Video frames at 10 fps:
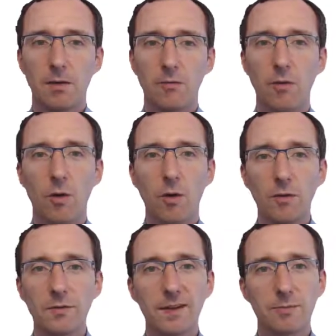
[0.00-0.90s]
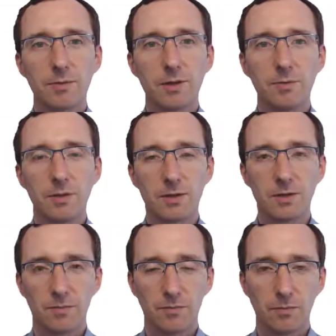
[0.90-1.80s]
For all of the
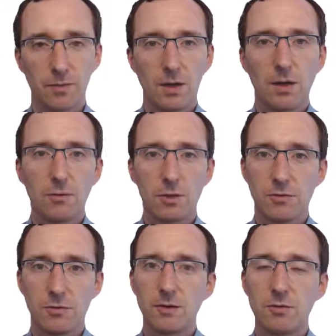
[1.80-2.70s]
experiments, we tried